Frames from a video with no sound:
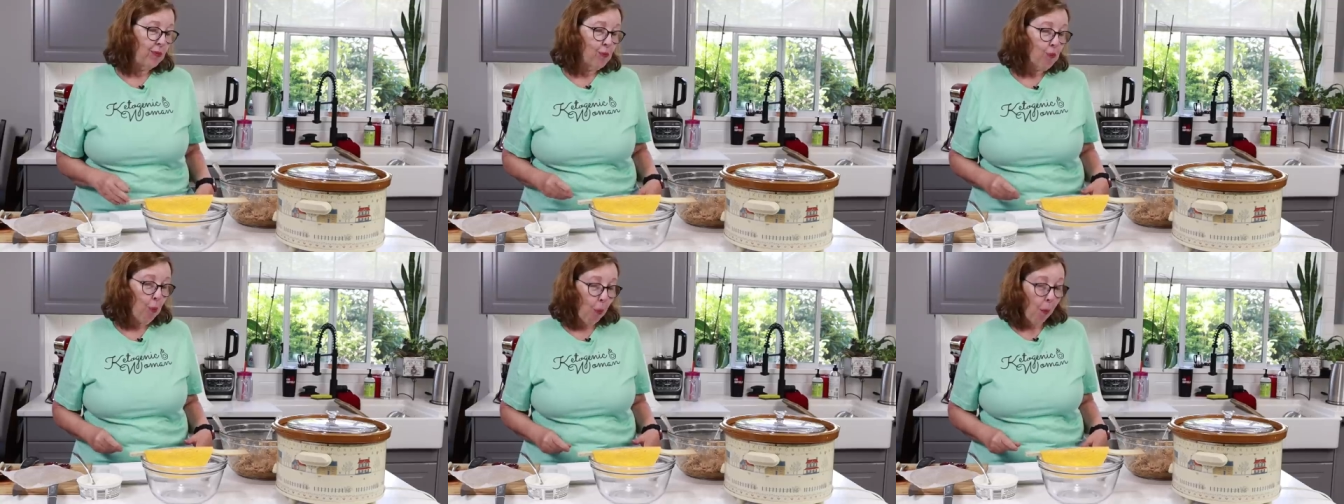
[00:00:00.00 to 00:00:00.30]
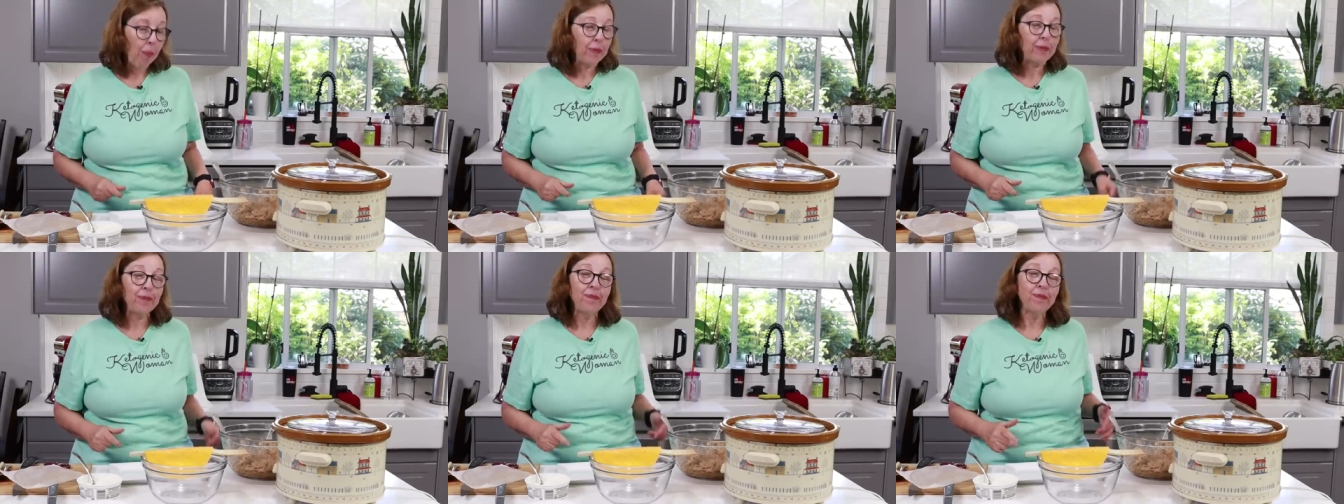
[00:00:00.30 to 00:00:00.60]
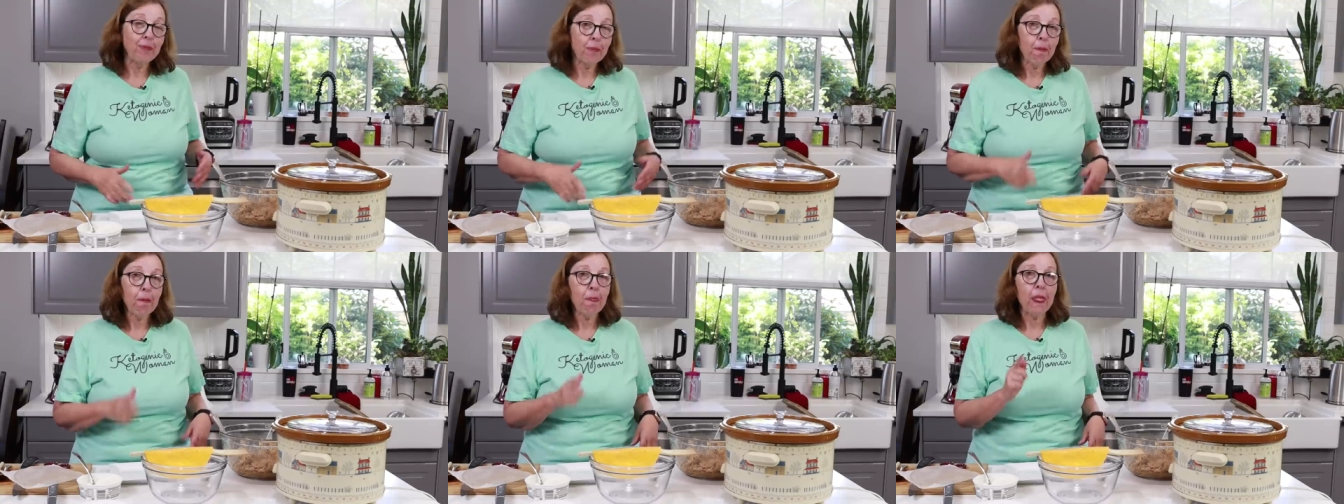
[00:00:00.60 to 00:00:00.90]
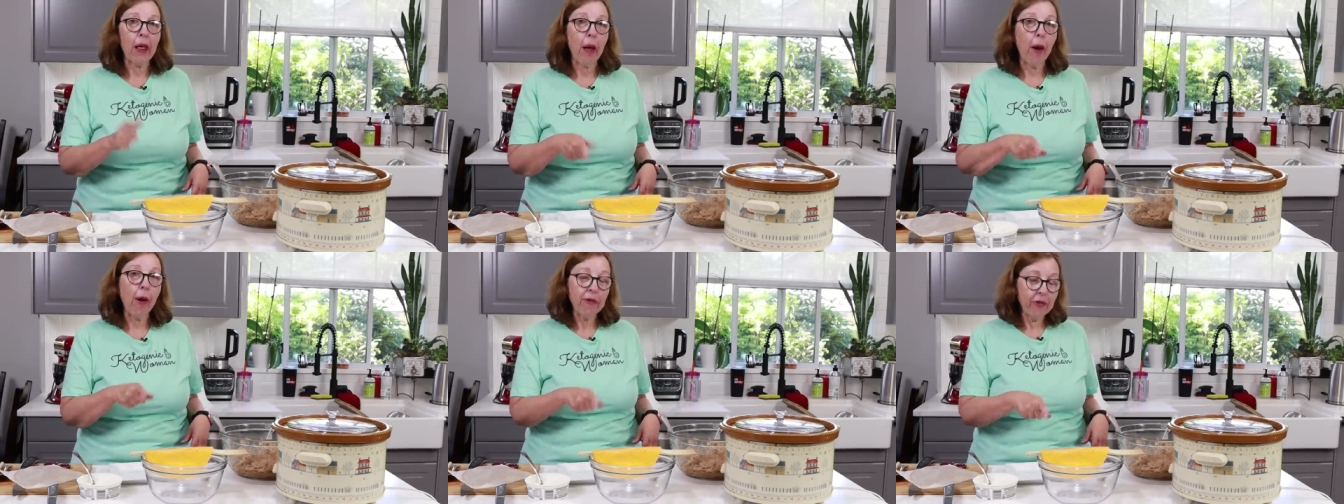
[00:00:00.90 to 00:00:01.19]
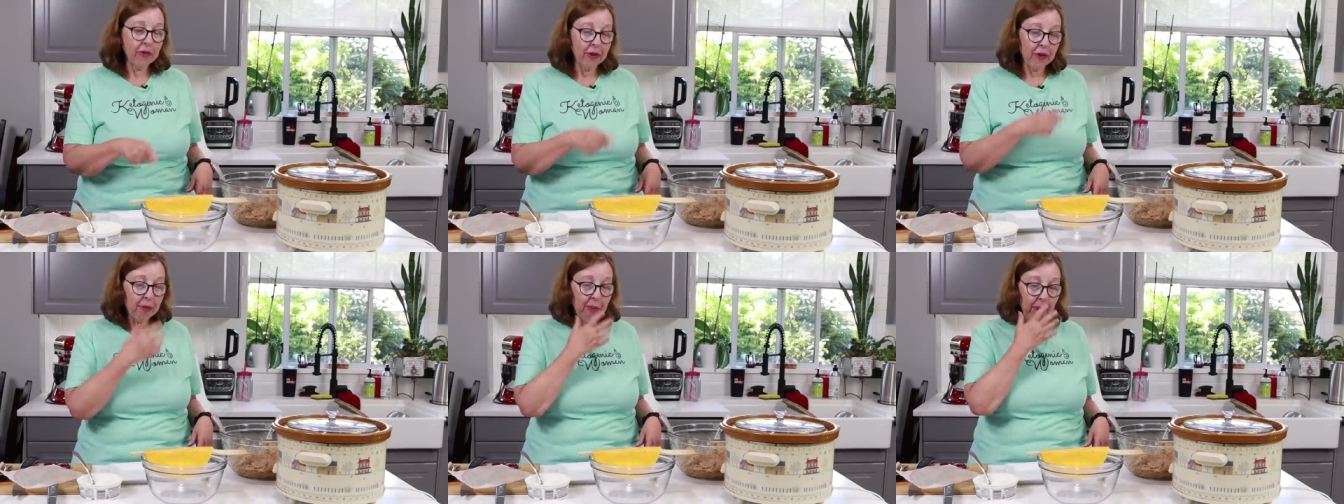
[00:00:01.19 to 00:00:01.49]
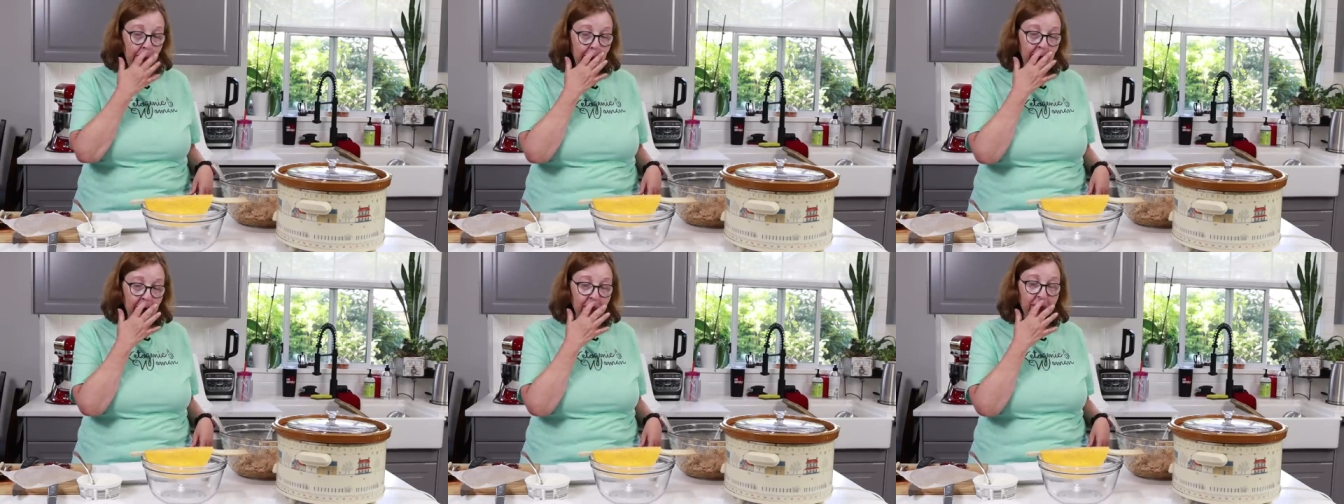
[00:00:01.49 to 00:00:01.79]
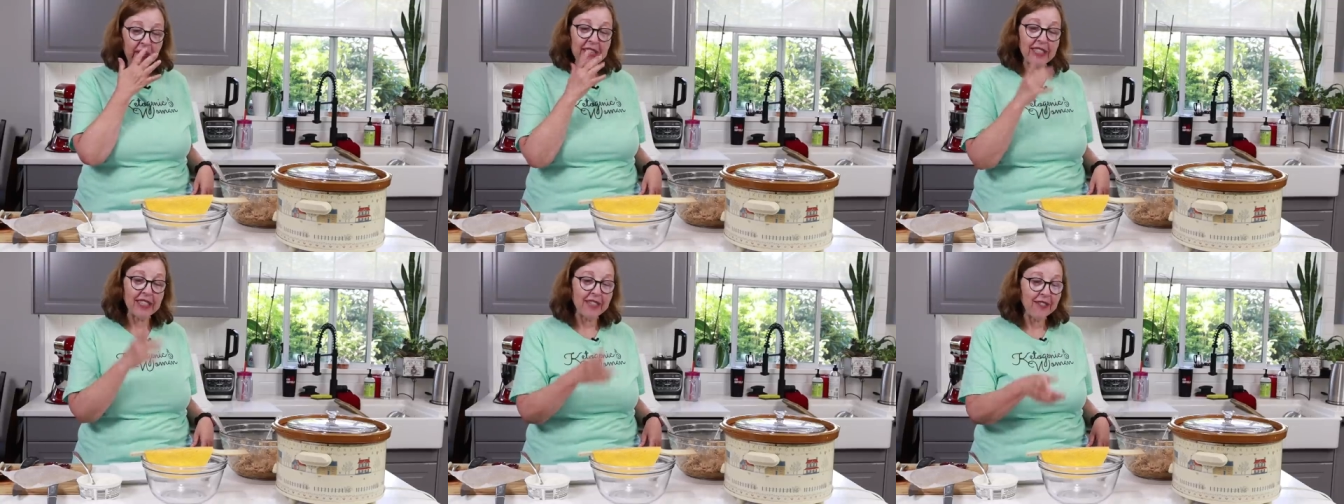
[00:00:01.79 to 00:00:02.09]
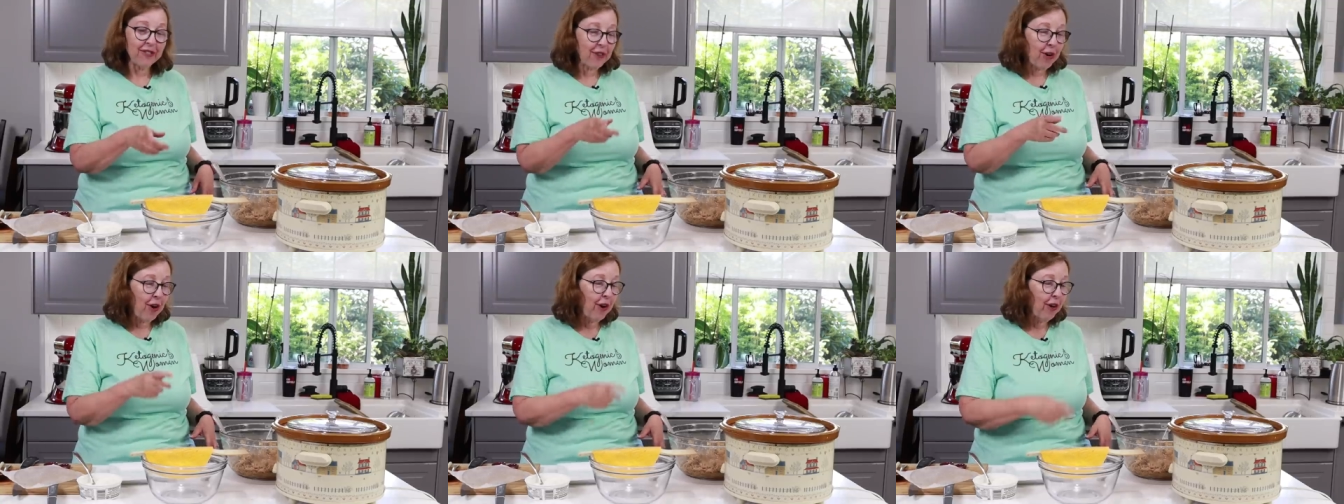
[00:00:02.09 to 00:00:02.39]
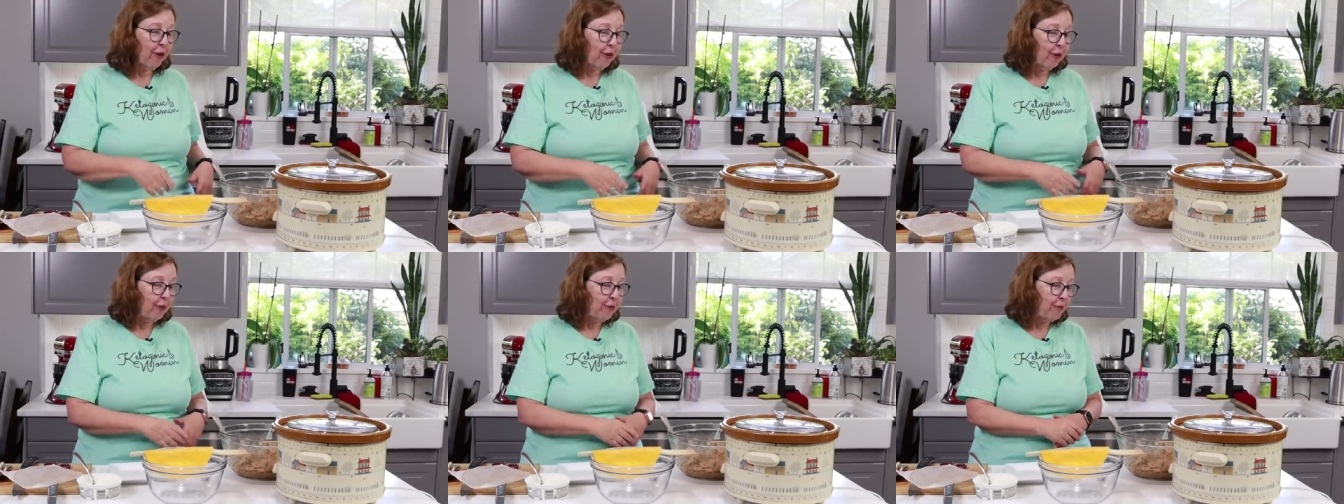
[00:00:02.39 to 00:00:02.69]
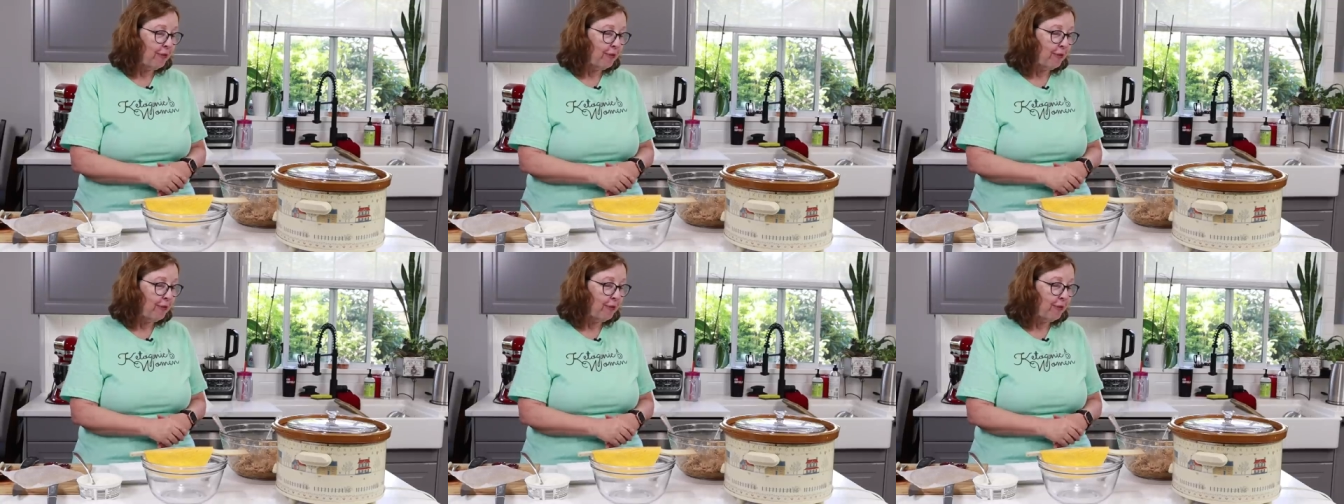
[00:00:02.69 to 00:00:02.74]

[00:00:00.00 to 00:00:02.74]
Mmm, it's gonna be perfect in the taco.